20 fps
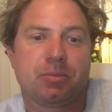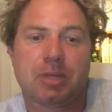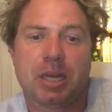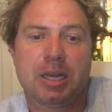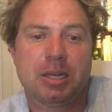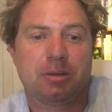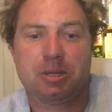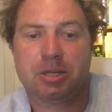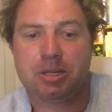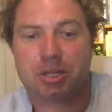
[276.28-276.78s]

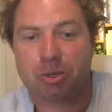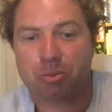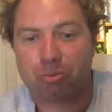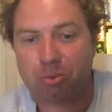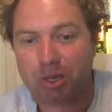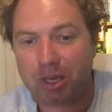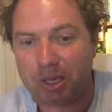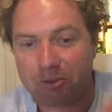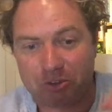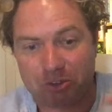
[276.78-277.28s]
it can
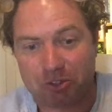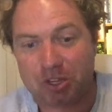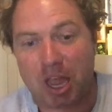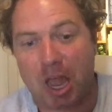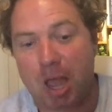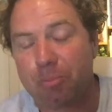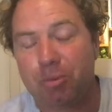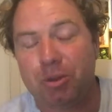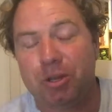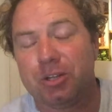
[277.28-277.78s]
be just
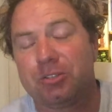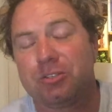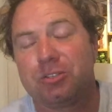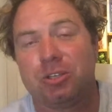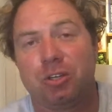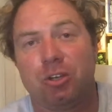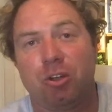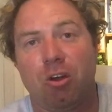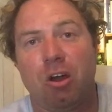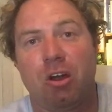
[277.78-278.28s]
happiness
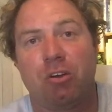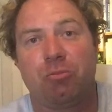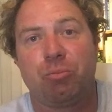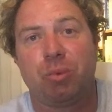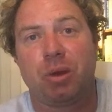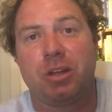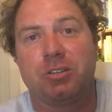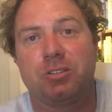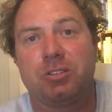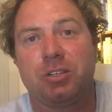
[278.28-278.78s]
in life,
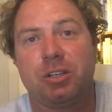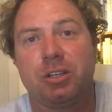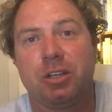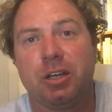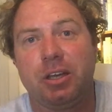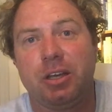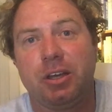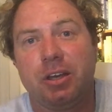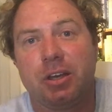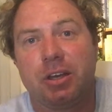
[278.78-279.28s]

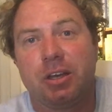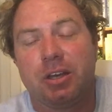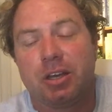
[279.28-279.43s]
basically.